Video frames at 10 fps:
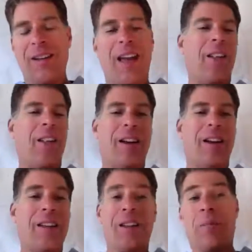how
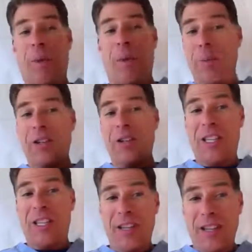long. So my parents are
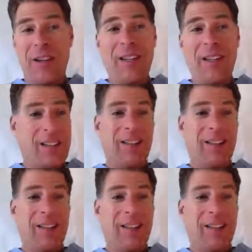still living.